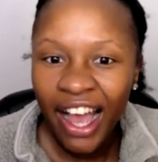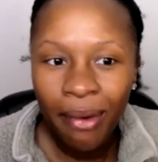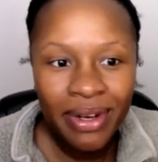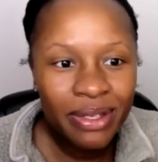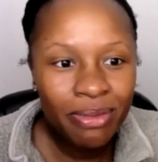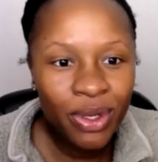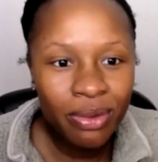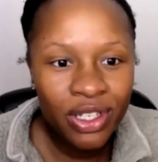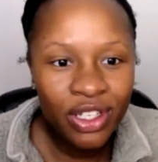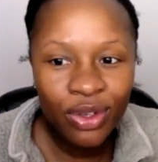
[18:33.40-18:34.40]
How many
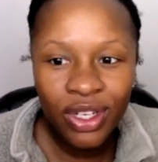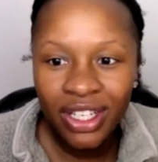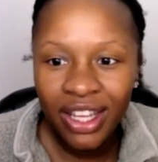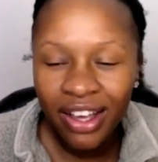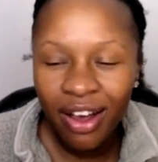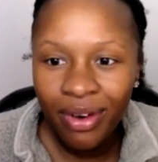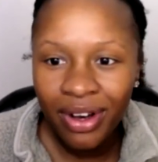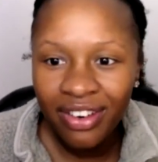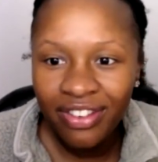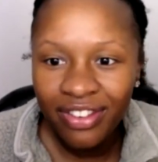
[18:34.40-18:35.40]
subscriptions do you need to let go
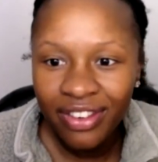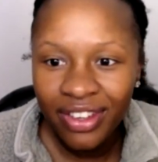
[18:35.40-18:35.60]
of?